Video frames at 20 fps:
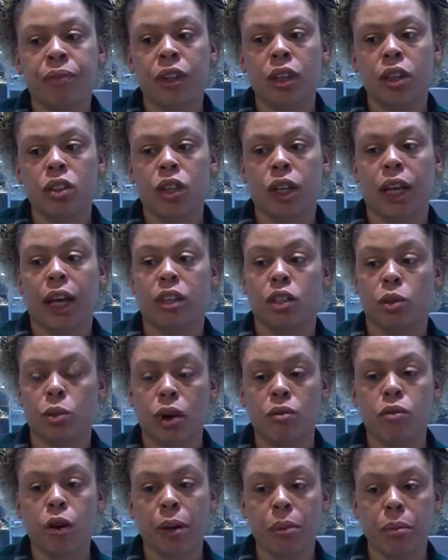So I
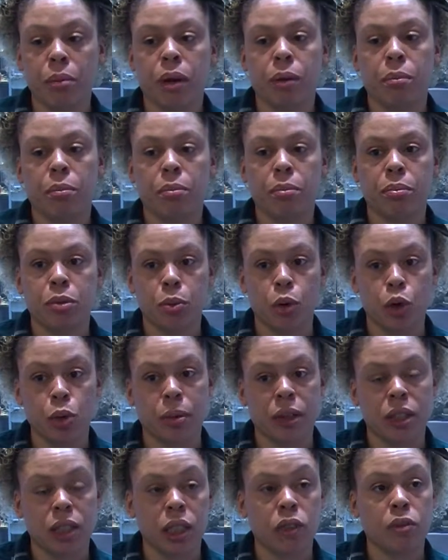wrote sports
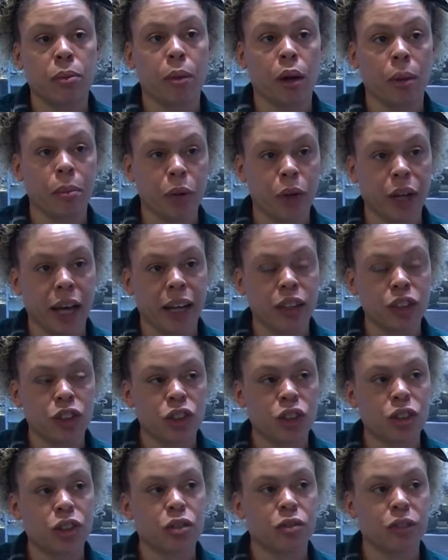bulletins for Mark
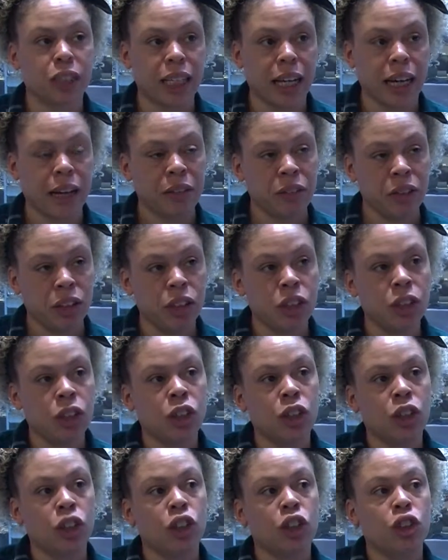Pugac to read out
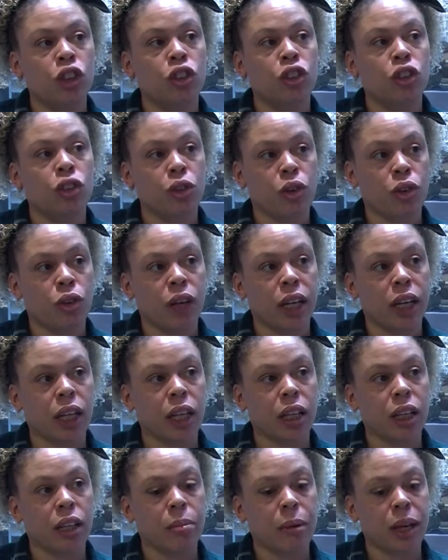
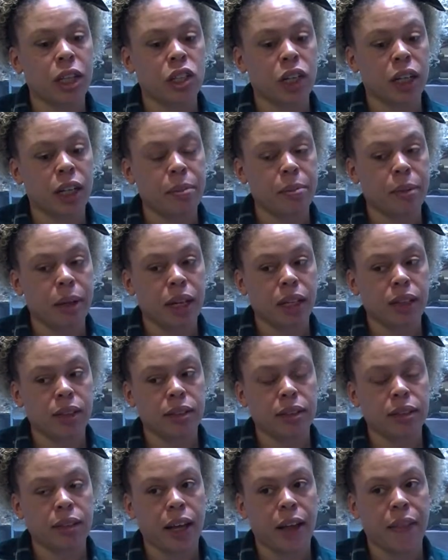during the Beijing
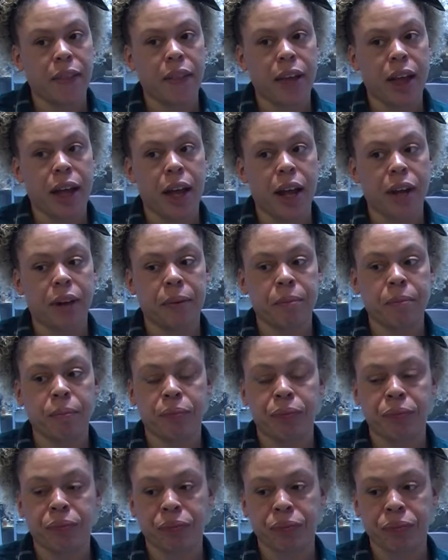Olympics, and then
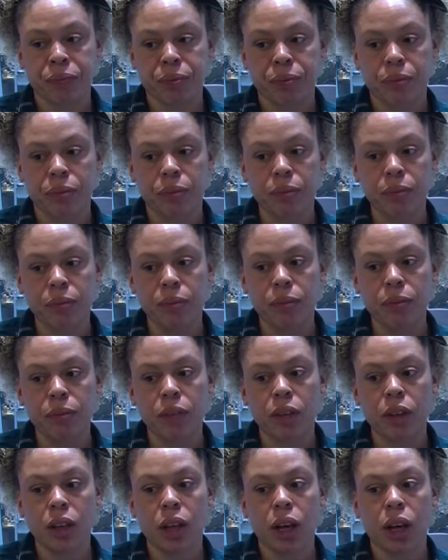
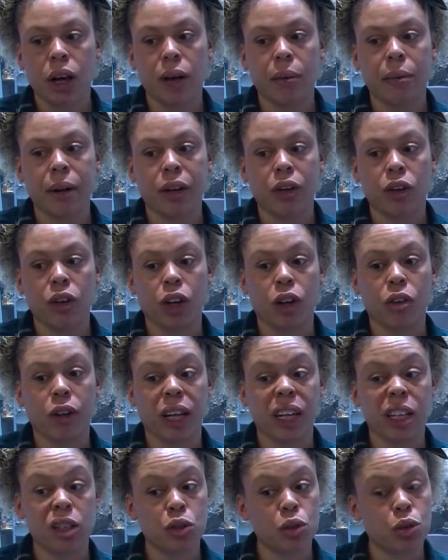I went on a
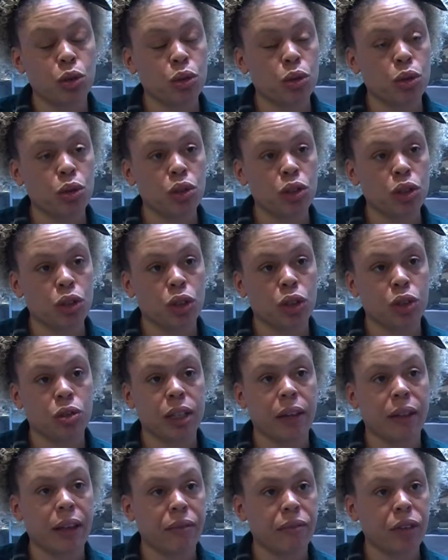cricket tour to
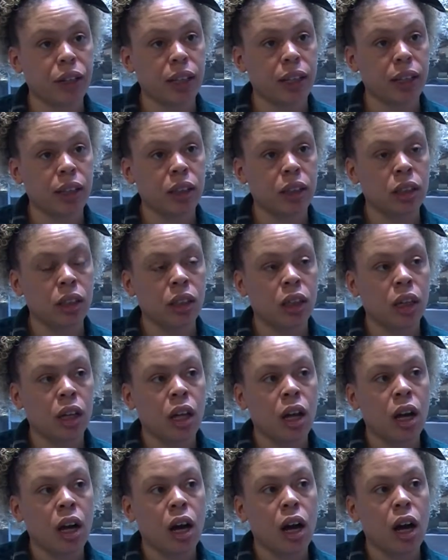South Africa.
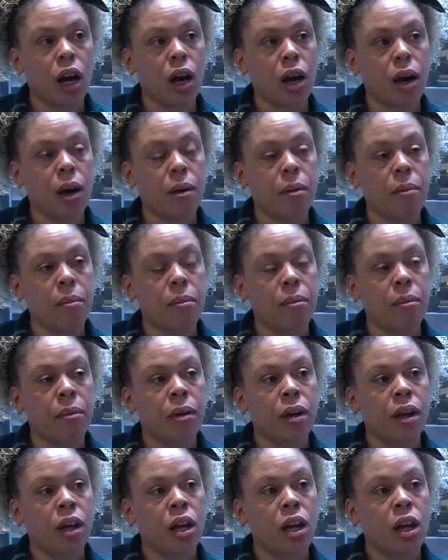
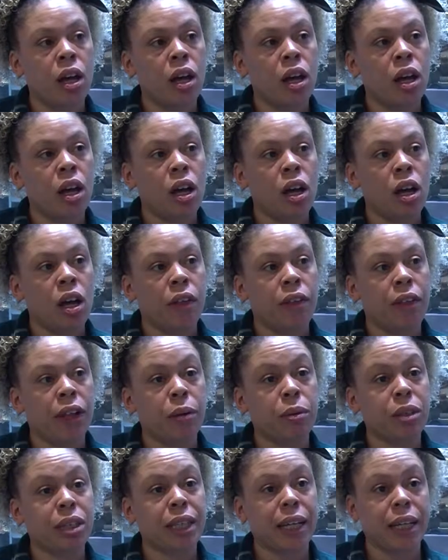Then I
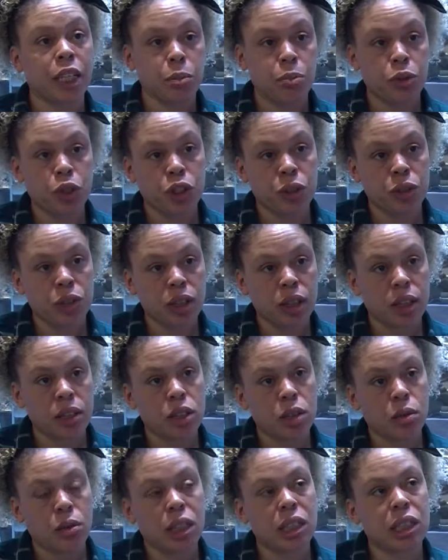was tennis producer,
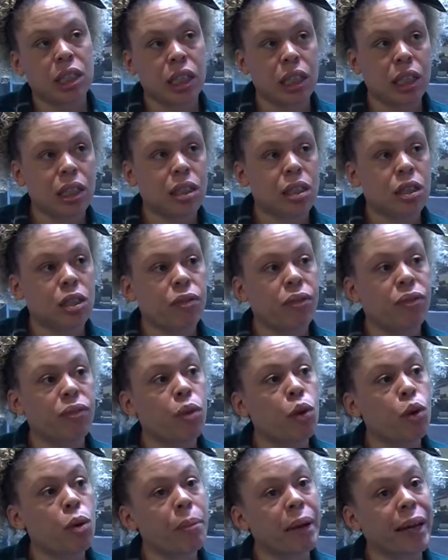so I did the
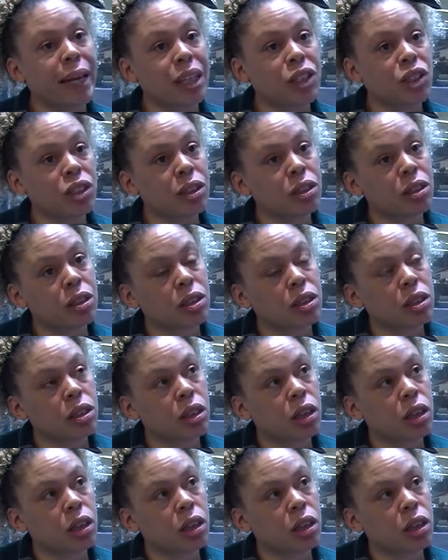4 majors